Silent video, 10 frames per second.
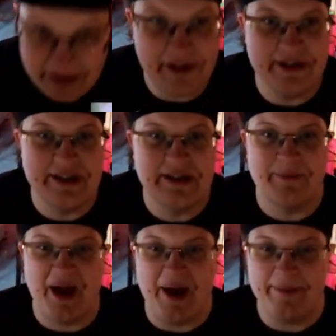here's the
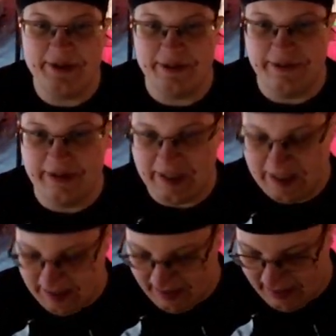map so you can
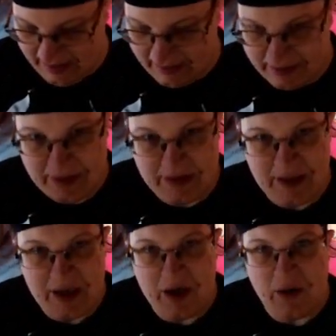see
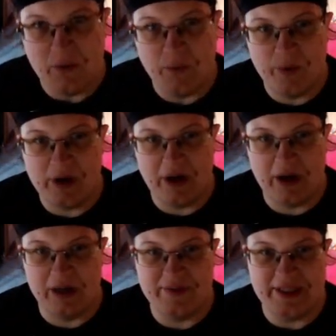where
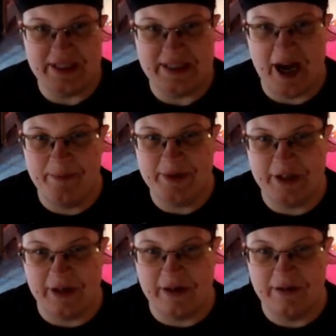all of the stops
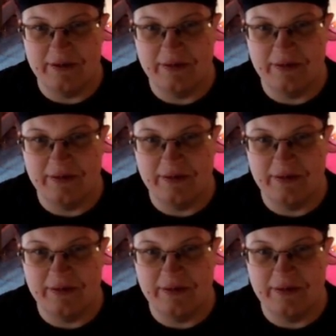are.